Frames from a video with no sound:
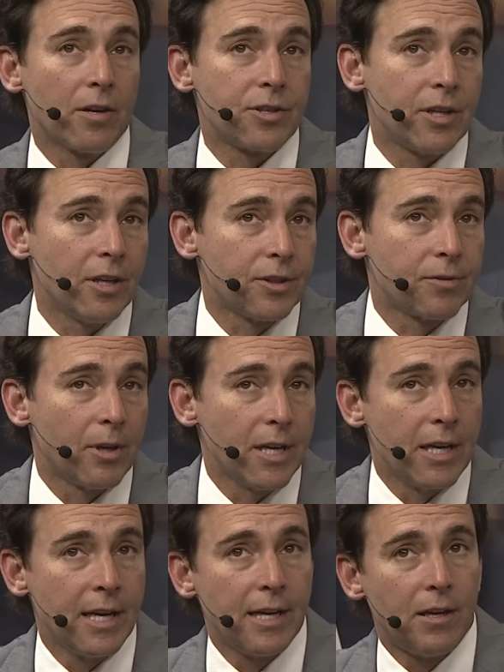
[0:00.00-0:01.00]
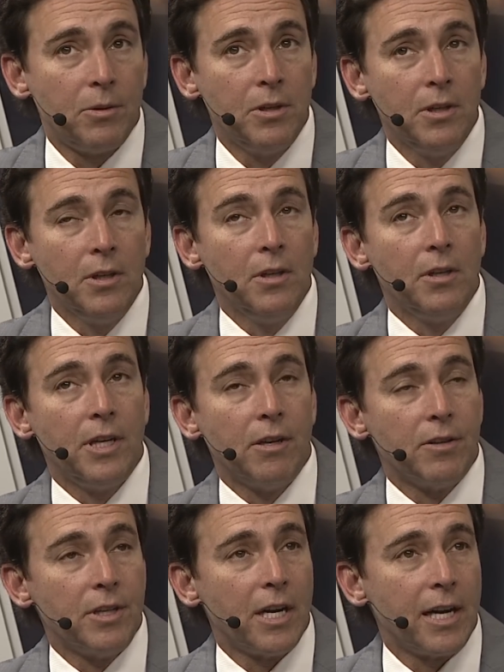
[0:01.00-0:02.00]
sales right now
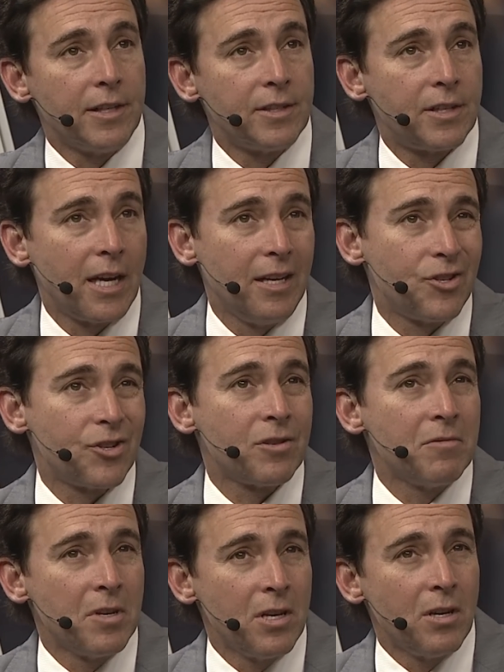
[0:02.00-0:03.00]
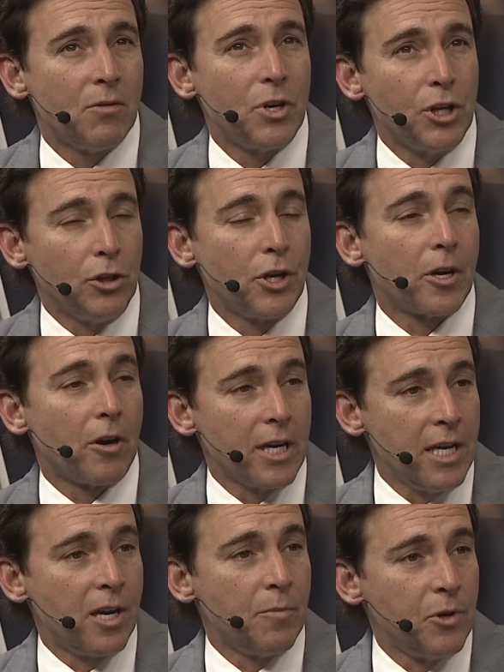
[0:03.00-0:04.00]
here in the United States, when you look at our
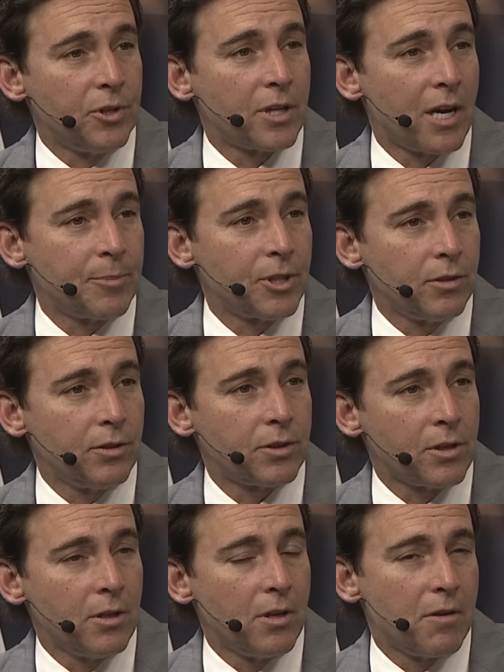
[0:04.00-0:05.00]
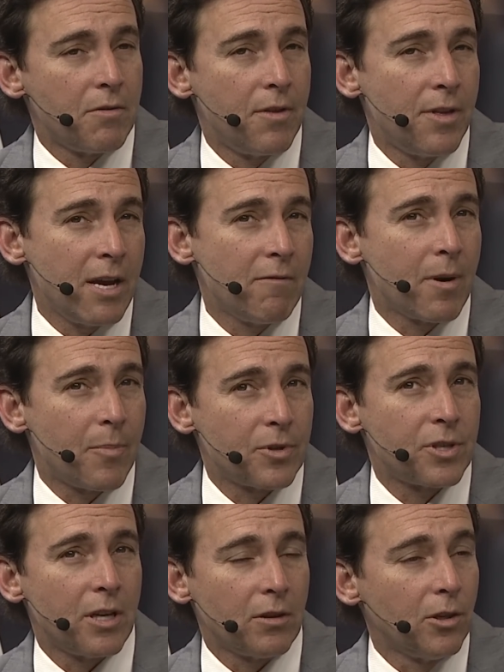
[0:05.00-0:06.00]
EcoBoost options, they
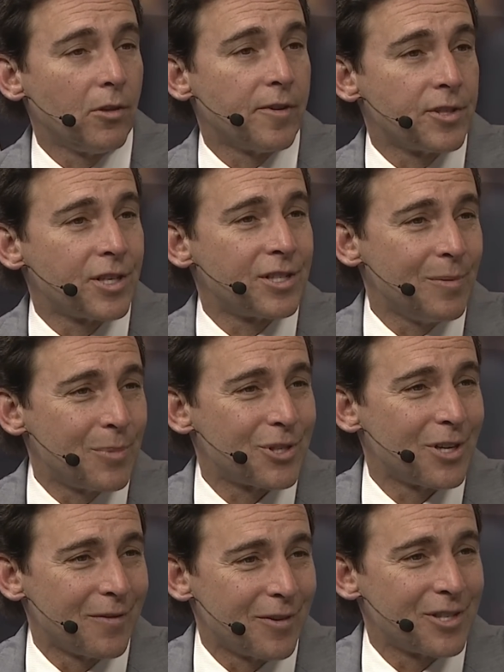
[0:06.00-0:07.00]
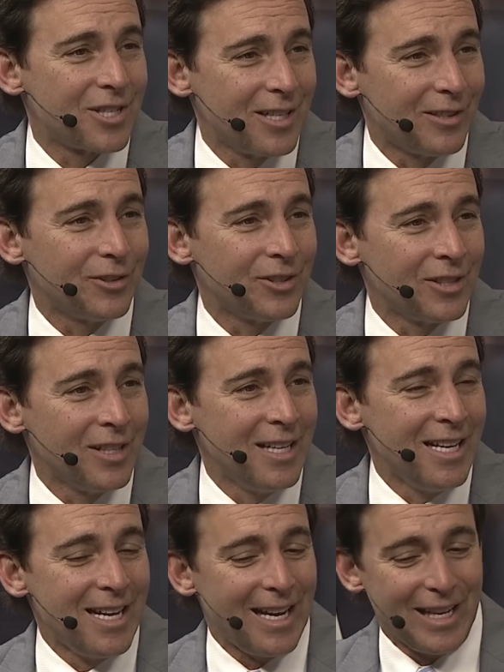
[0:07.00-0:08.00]
represent a little over sixty percent of our sales.
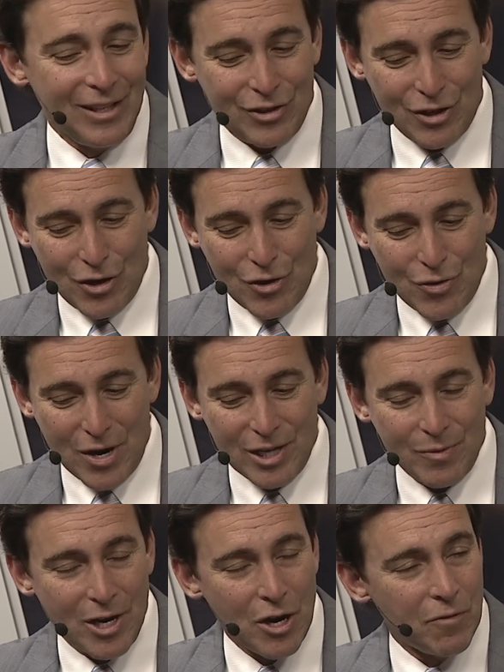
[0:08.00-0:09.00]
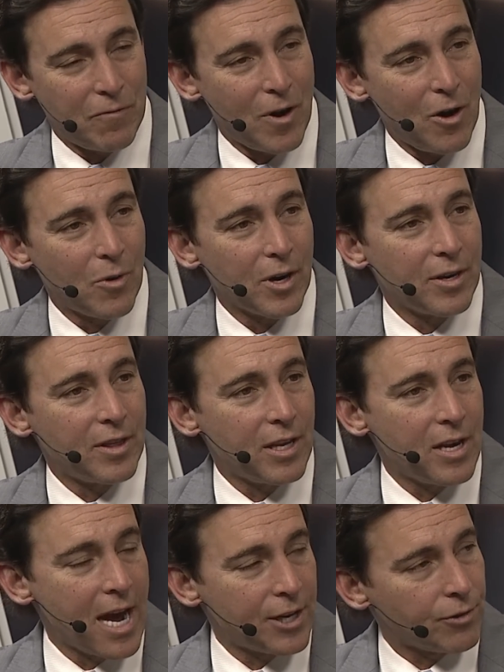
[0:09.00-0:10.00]
And so as we go forward, the
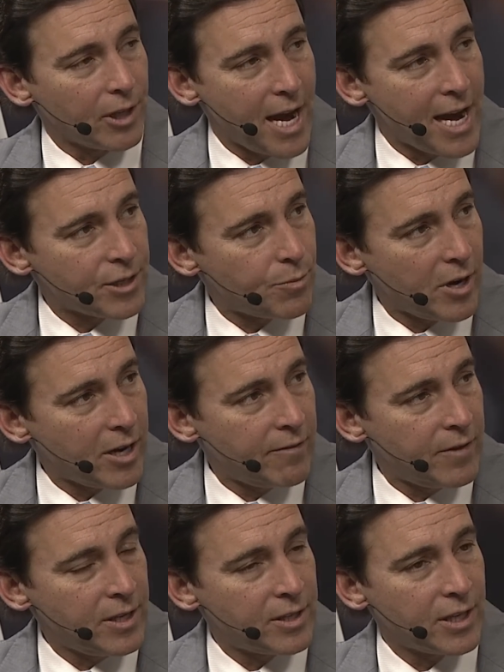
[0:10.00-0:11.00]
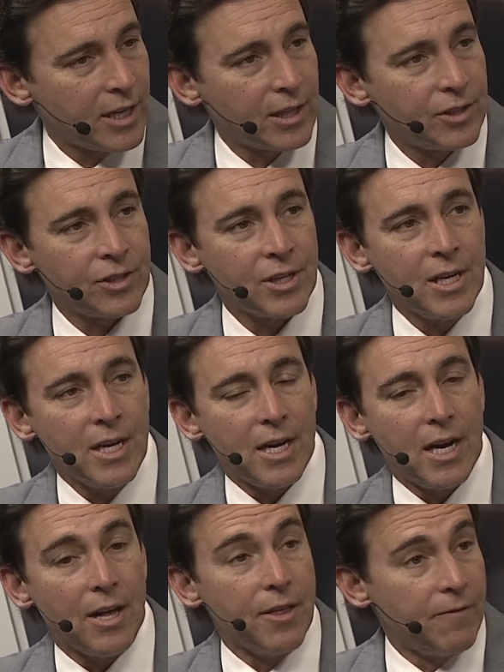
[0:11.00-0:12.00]
naturally aspirated V six,
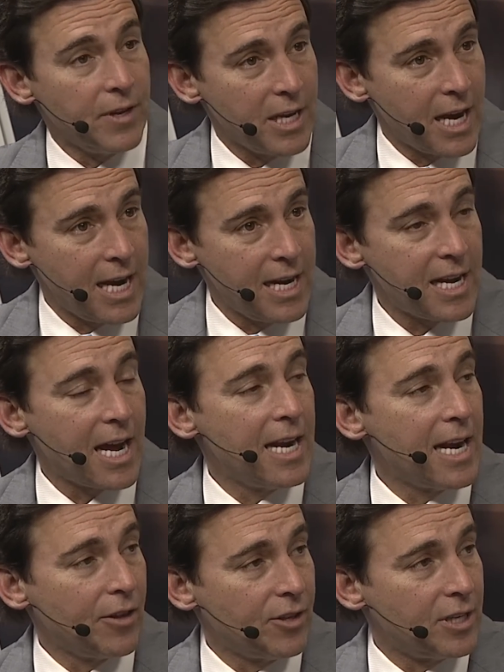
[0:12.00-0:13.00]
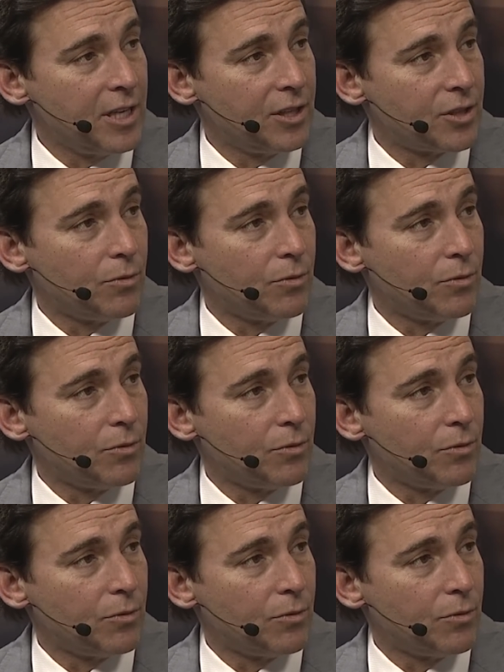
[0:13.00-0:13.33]
uh, the V eight, and now the diesel